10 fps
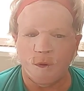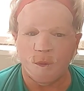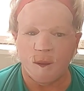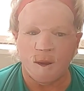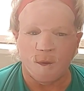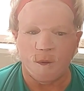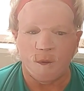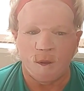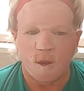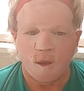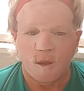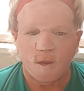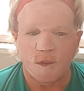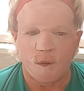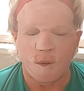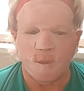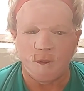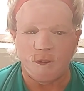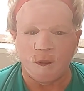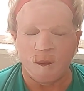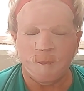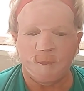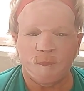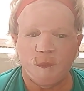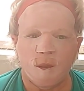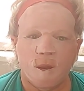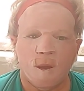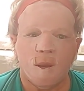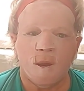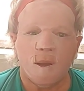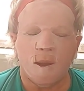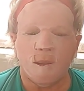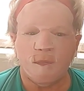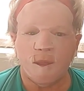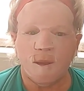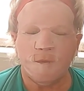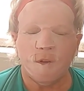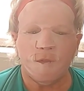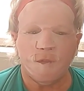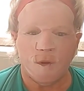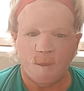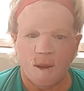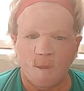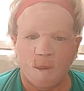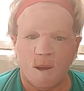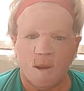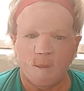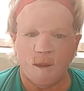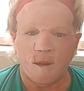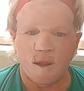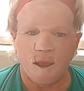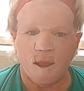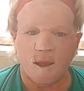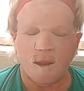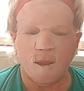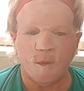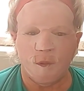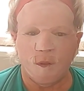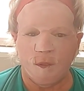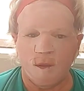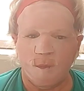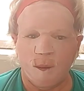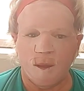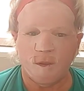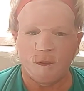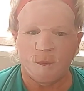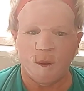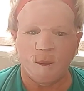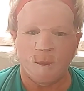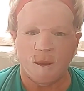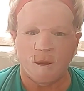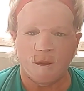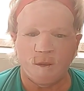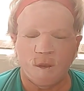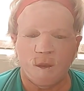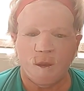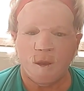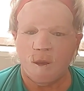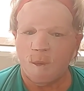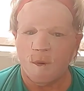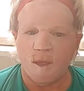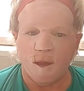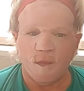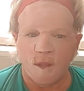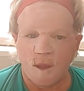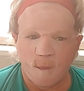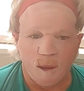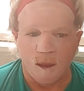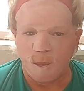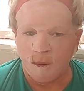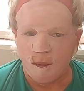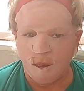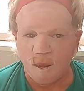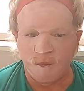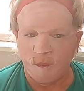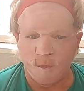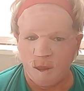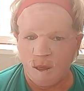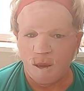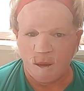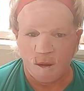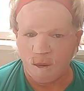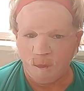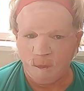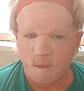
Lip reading: treadle sewing machine. I'm thankful for my mom and dad, even though they passed away, because without them, I wouldn't even be here.